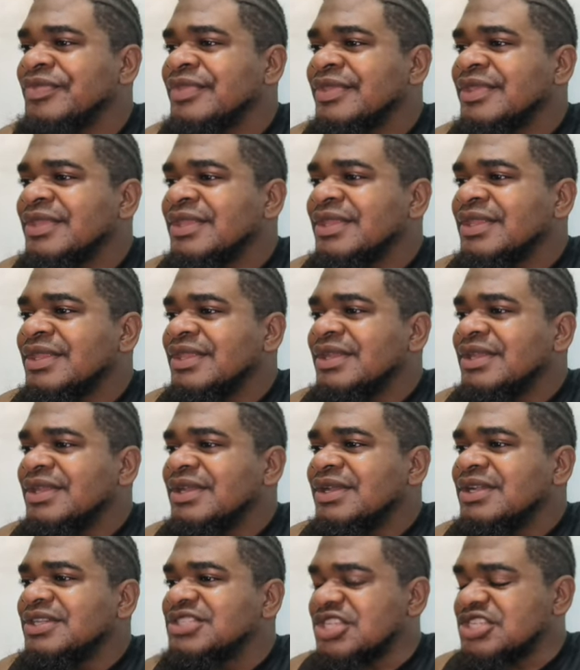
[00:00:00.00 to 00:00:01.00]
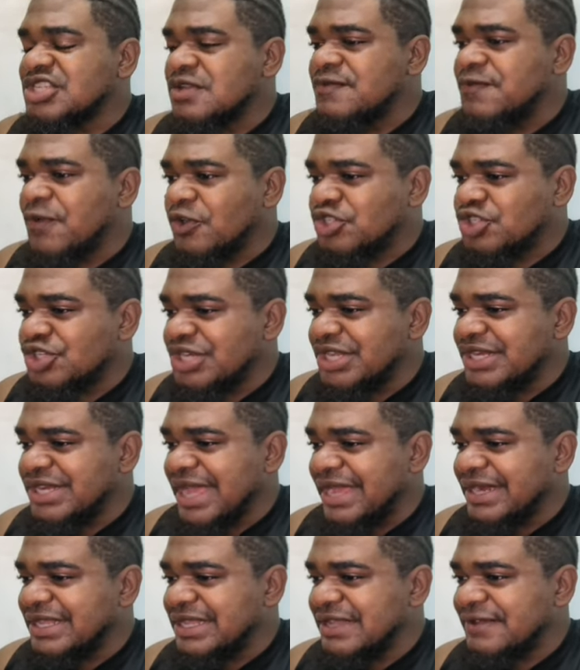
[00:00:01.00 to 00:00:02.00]
It's just unfortunate
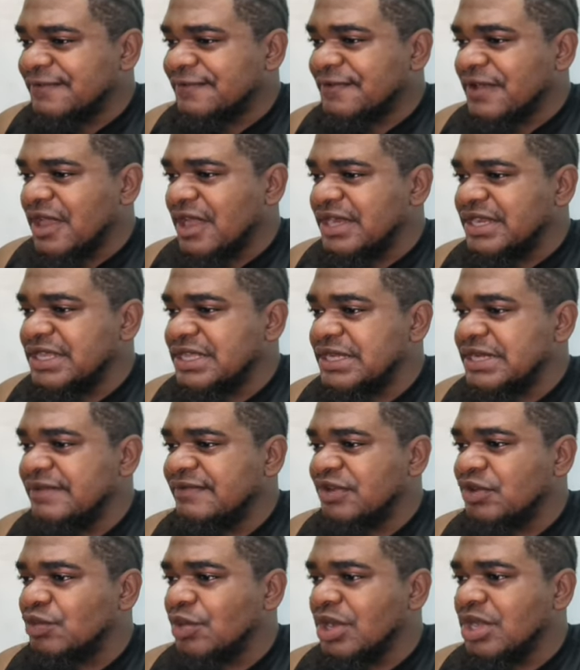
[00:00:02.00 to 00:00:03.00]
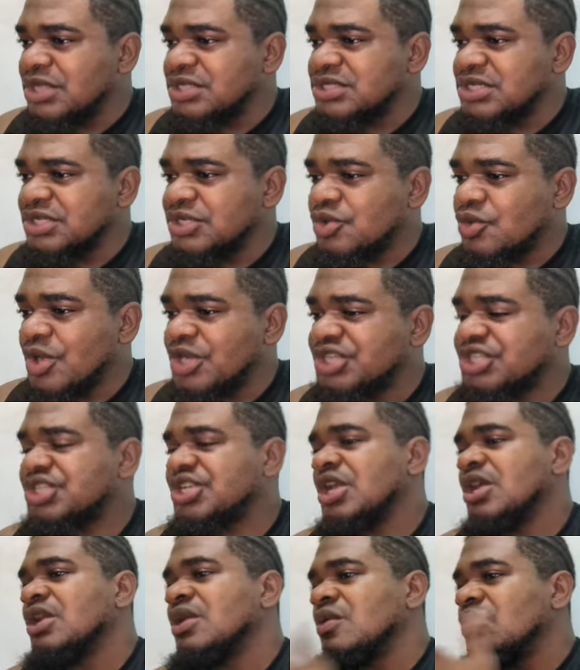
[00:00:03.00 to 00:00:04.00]
that if the individuals in
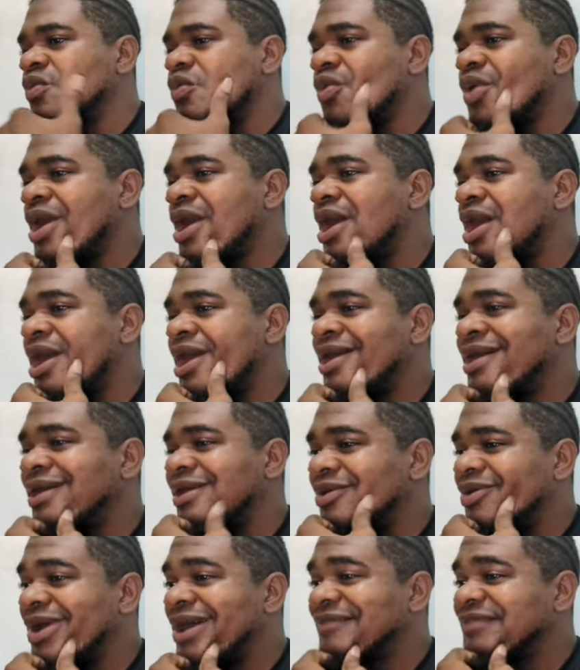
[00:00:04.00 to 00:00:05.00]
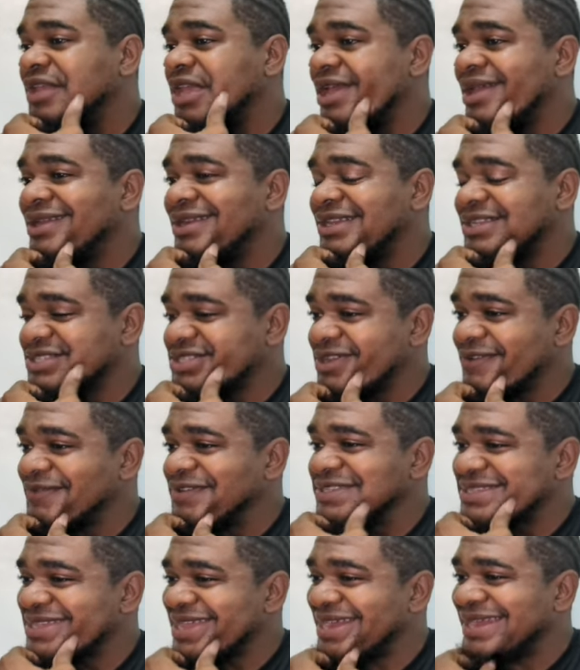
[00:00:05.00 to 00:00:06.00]
question who have their stuff
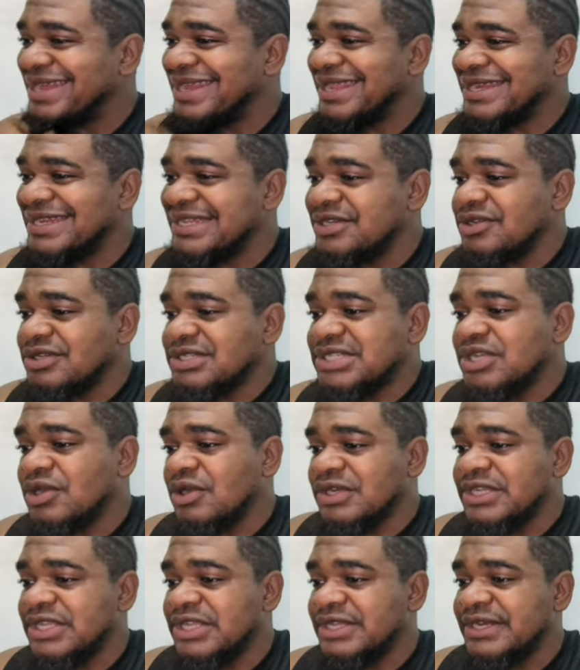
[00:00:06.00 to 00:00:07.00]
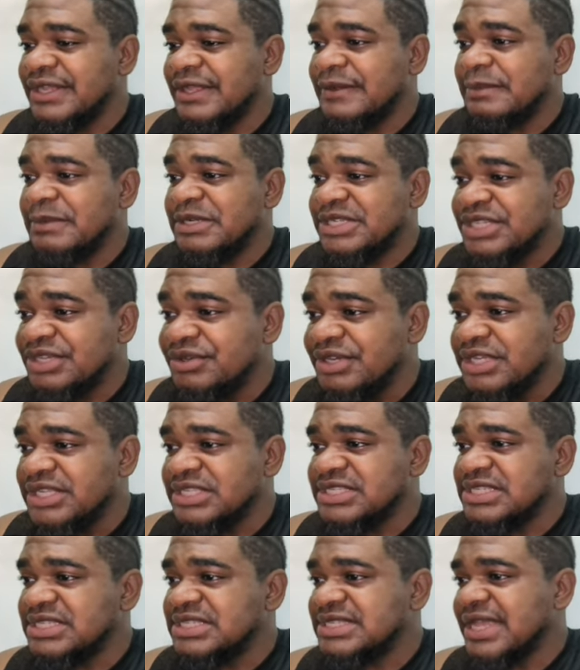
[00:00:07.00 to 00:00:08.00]
inside, they did not take out their
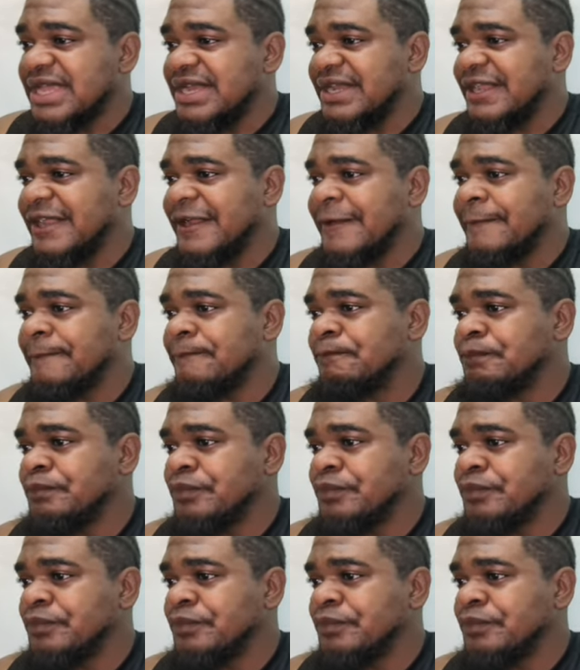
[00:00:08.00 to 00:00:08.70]
materials inside there.